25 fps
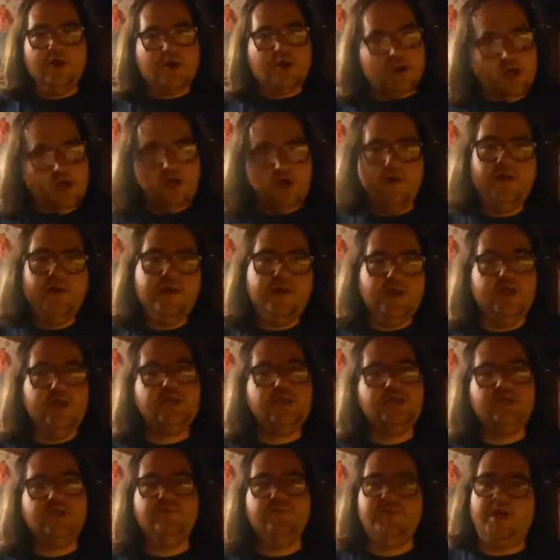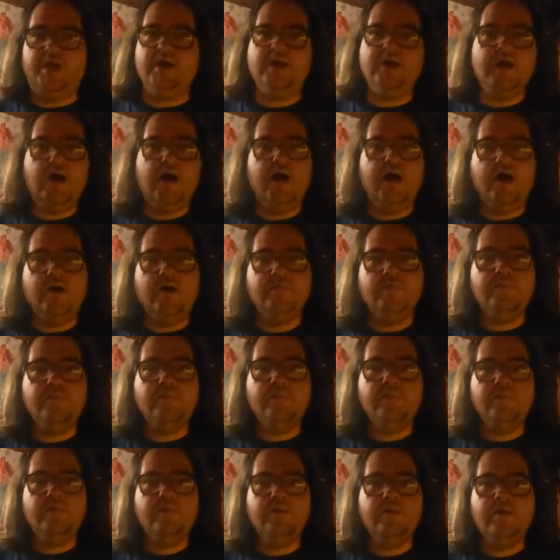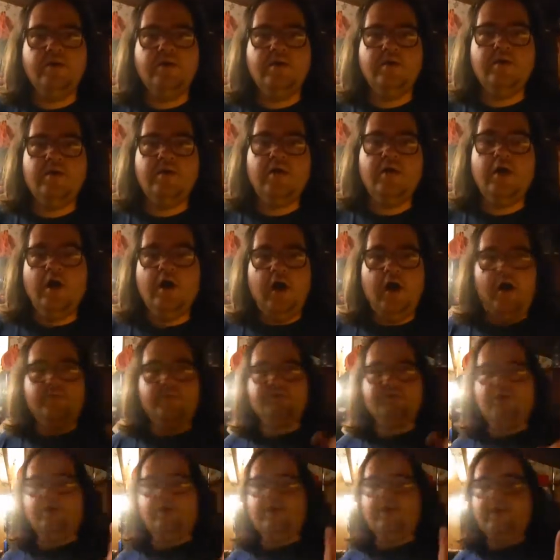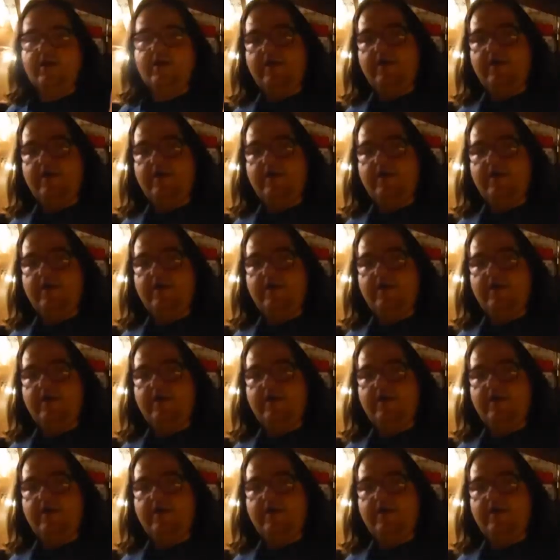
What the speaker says: Go to youtube.com. I'm sorry.